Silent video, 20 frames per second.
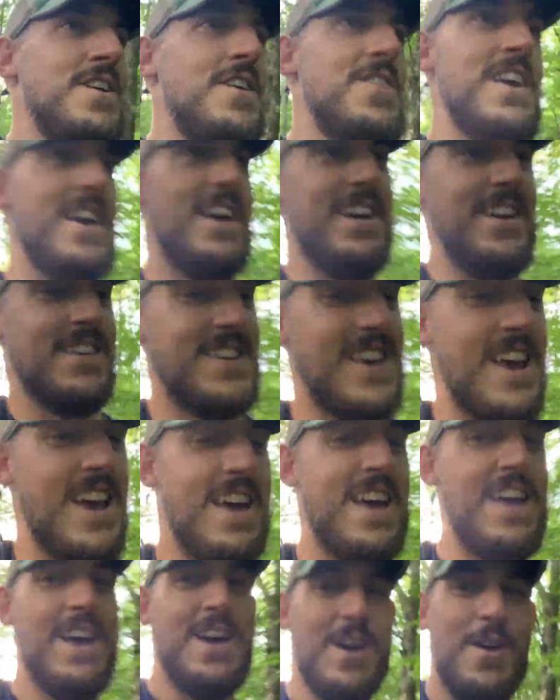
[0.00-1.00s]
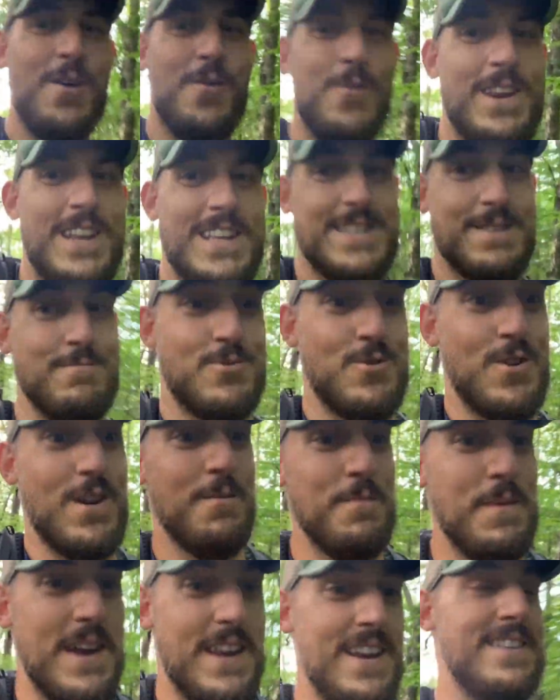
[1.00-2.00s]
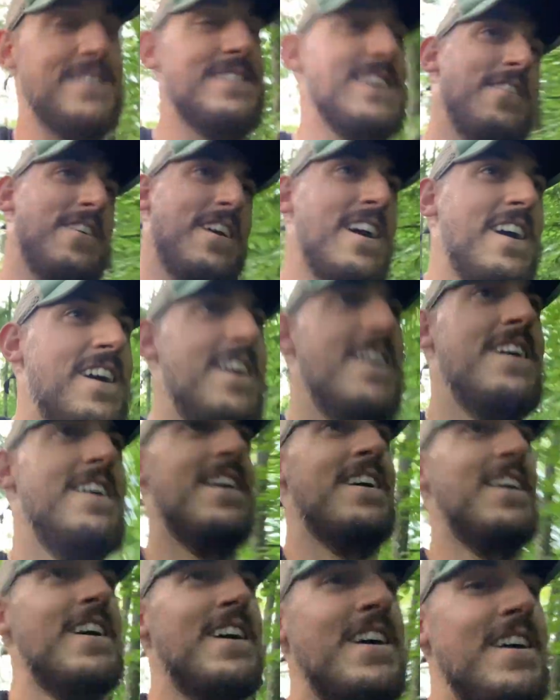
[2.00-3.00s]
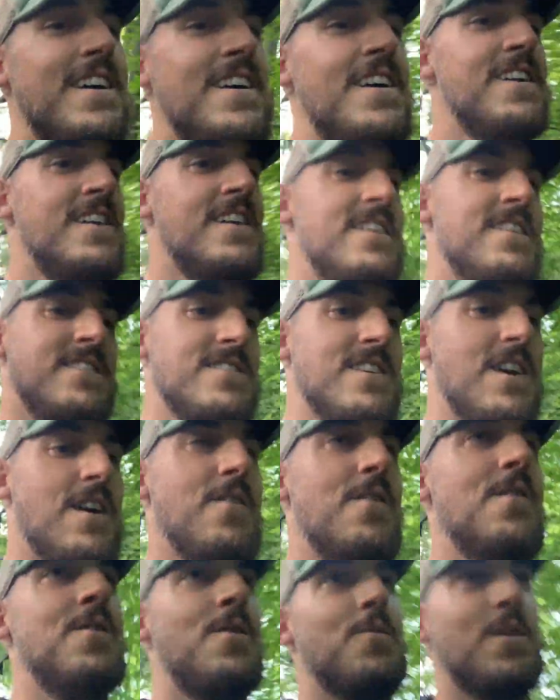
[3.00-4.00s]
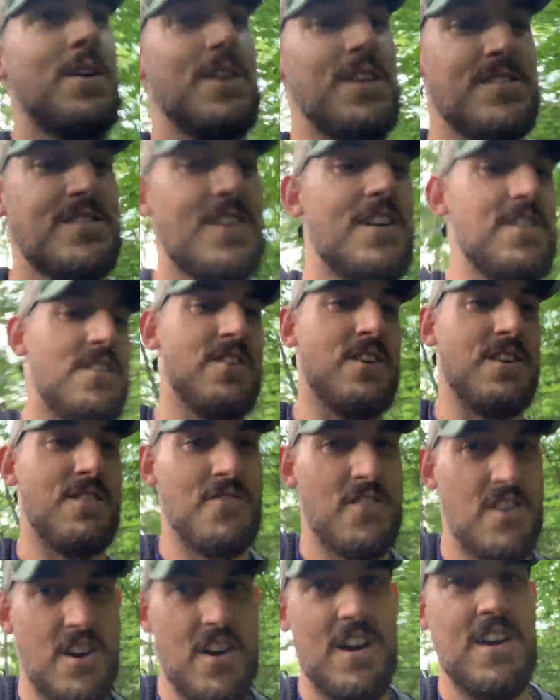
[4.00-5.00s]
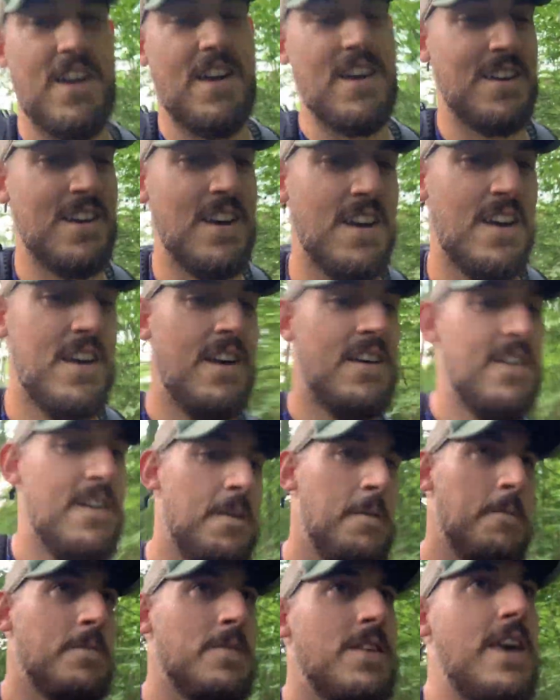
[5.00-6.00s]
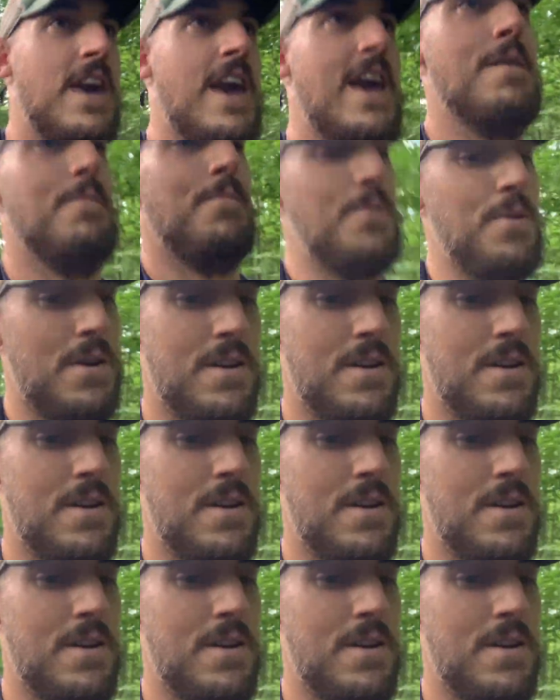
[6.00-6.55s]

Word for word: things we need some trail maintenance out here. So we're gonna start looking for camp,